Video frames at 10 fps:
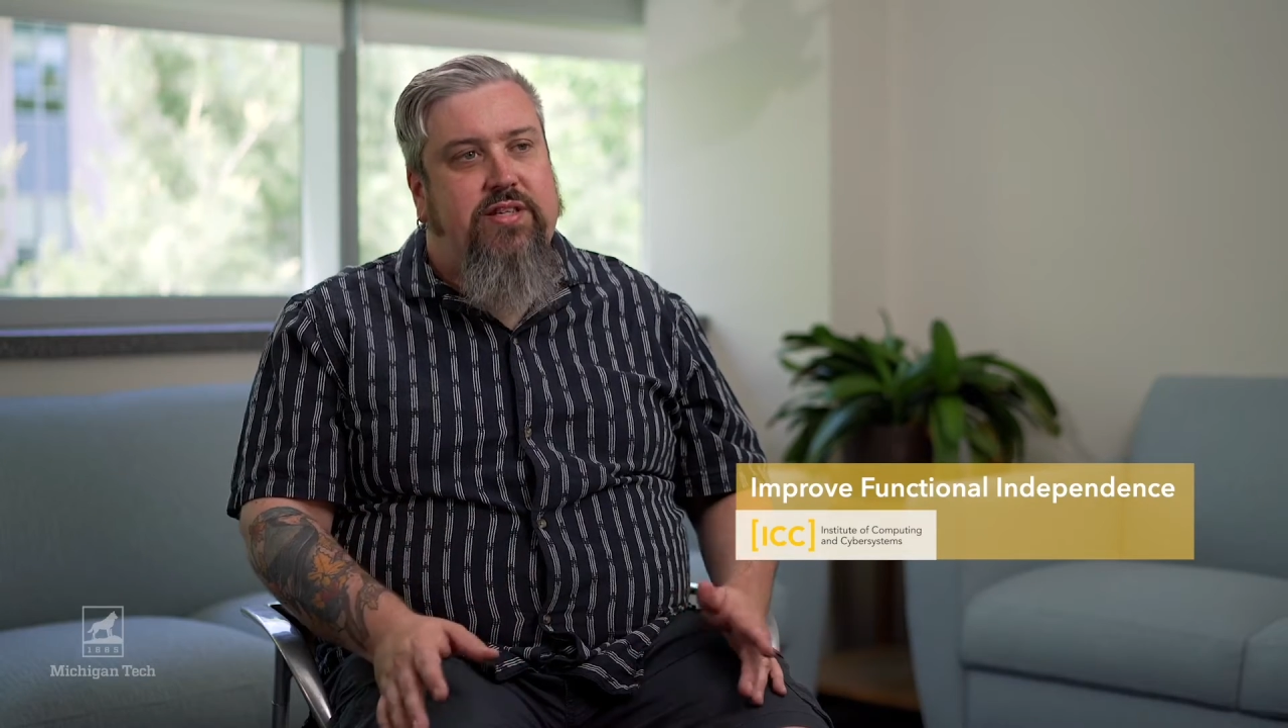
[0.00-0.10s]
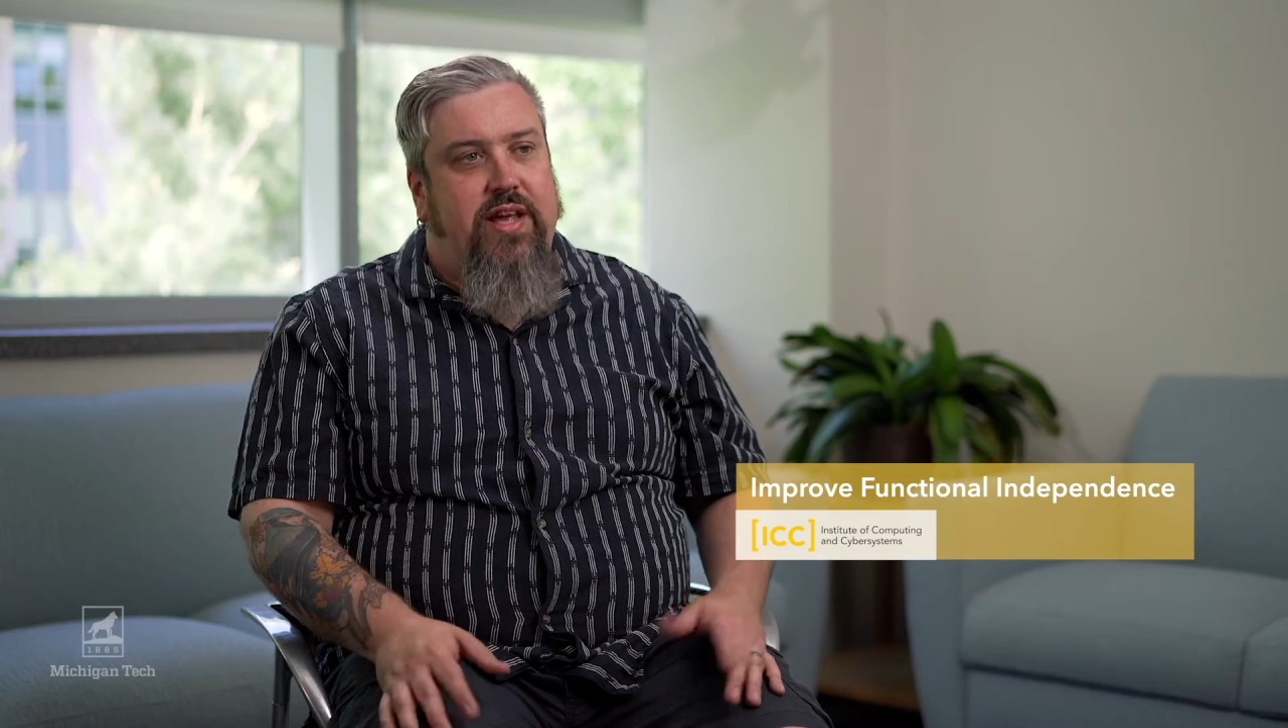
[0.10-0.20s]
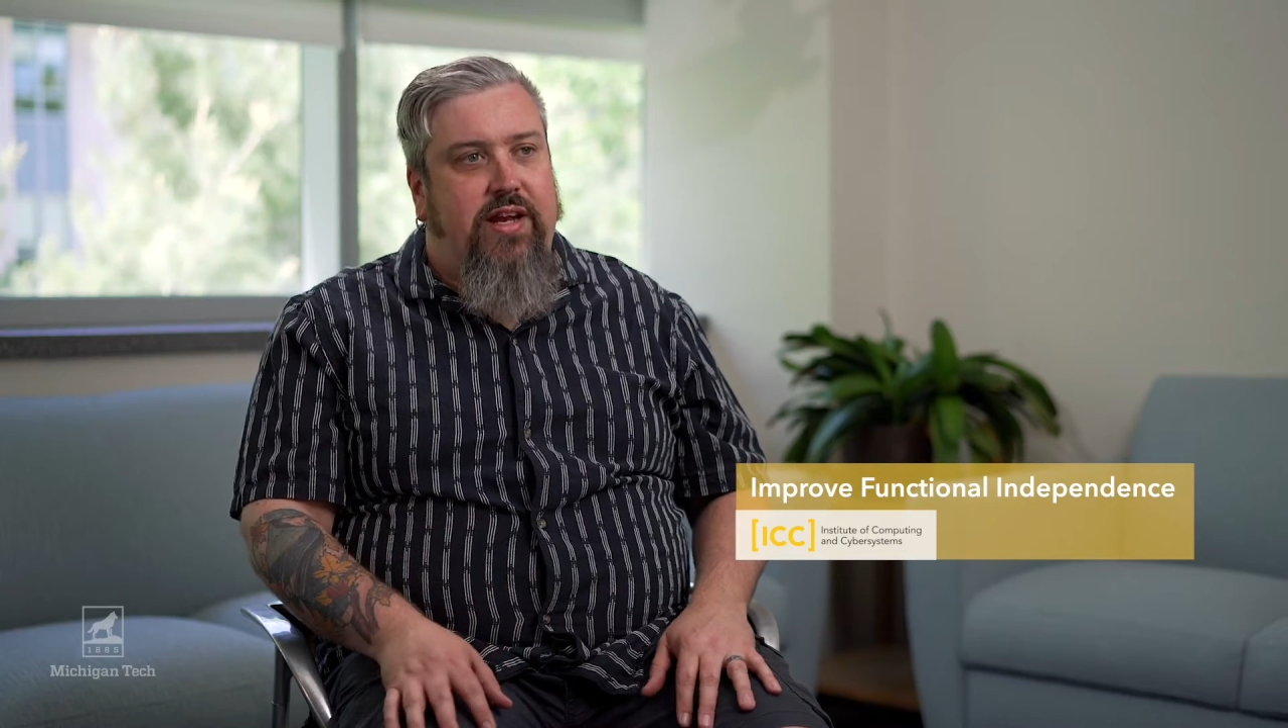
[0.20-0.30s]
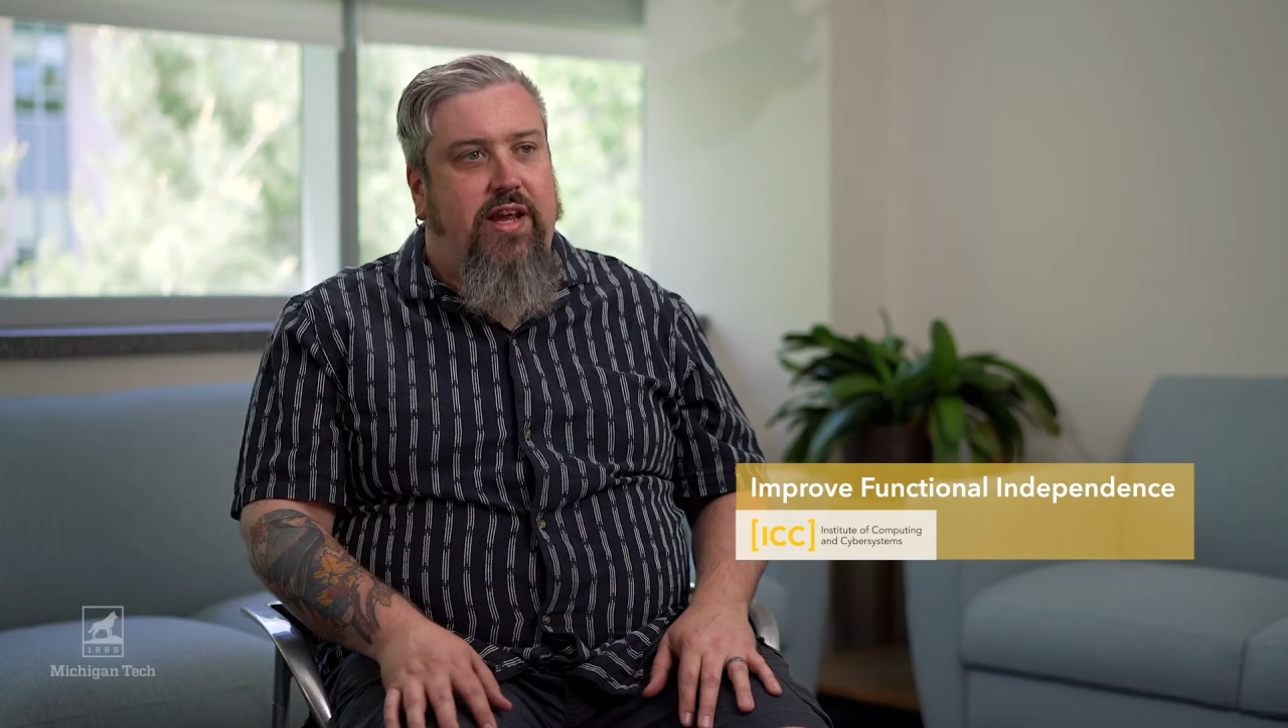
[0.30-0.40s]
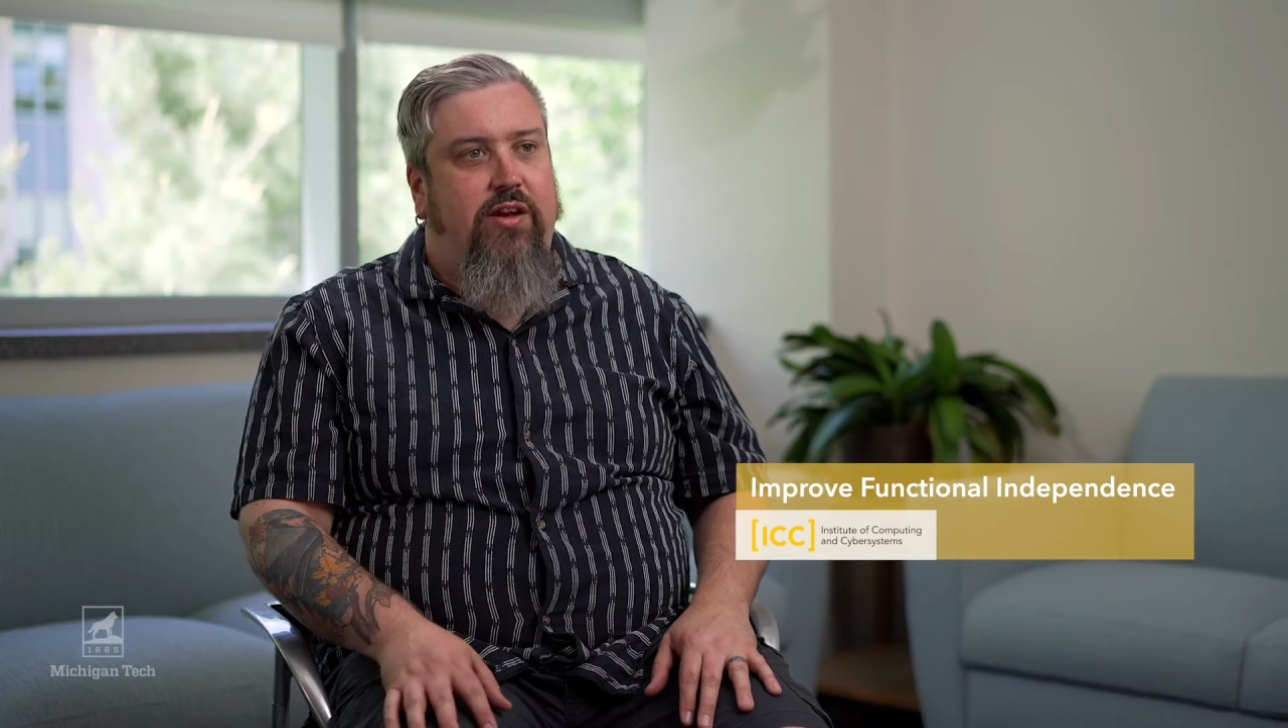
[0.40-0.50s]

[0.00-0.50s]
that can